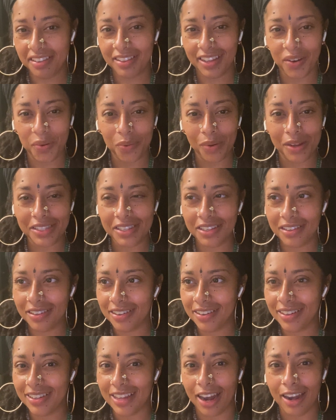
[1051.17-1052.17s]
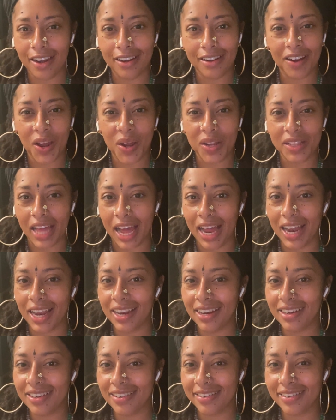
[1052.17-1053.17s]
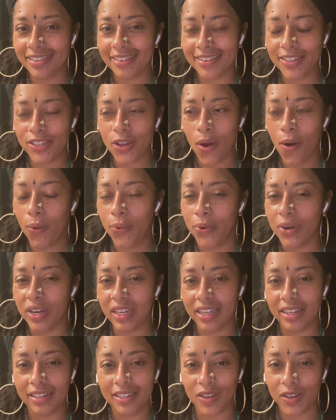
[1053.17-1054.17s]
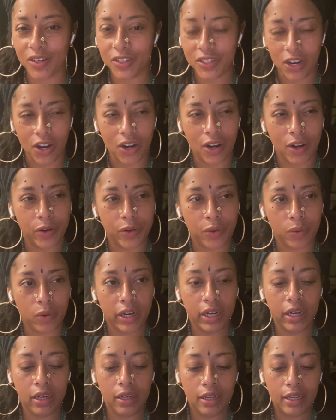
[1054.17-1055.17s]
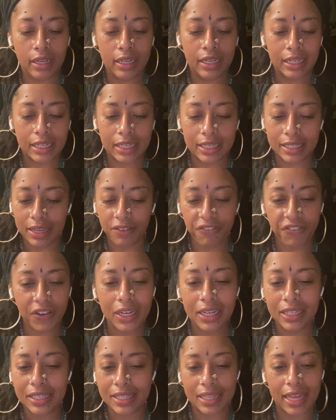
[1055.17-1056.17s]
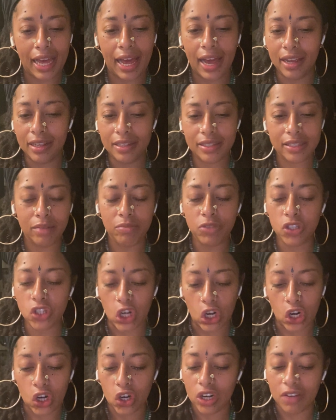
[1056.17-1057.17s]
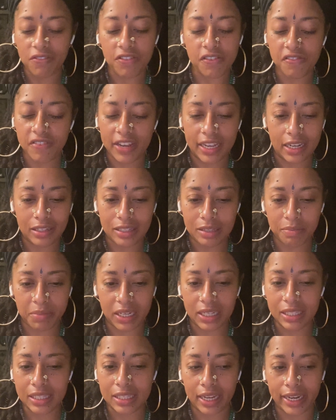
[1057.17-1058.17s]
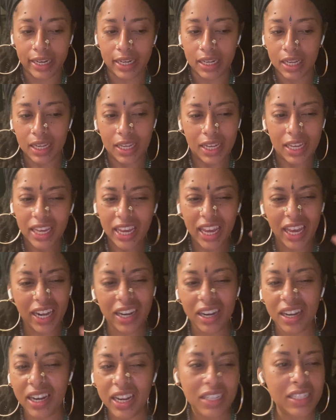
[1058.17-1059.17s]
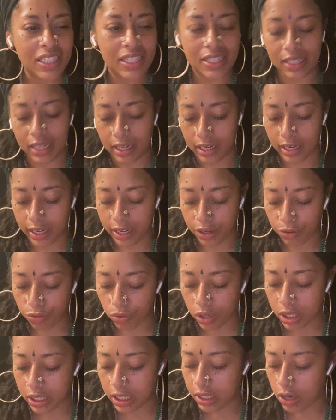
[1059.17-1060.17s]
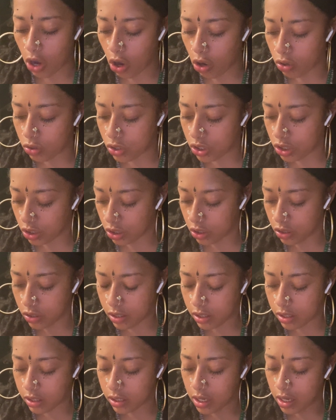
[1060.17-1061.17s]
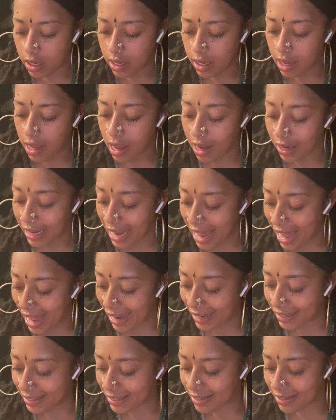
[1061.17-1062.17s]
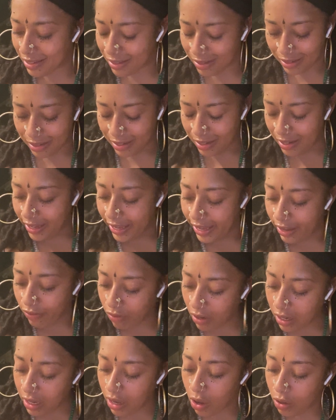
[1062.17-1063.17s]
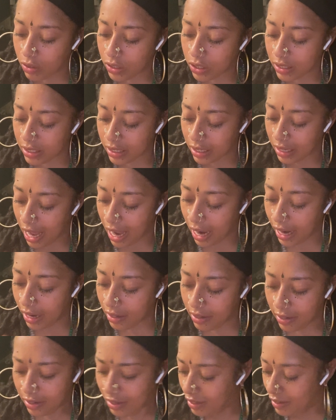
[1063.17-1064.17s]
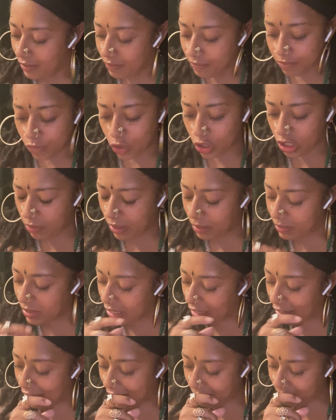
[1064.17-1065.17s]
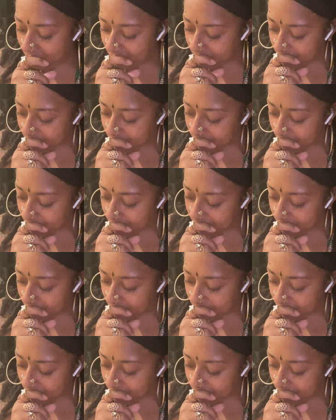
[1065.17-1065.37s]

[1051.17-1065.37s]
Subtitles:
That wasn't, that totally took a turn, right? Because I feel it's that, some turn of events, but it's like in an instant, it really alters a lot. It really alters a lot. You see what I'm saying?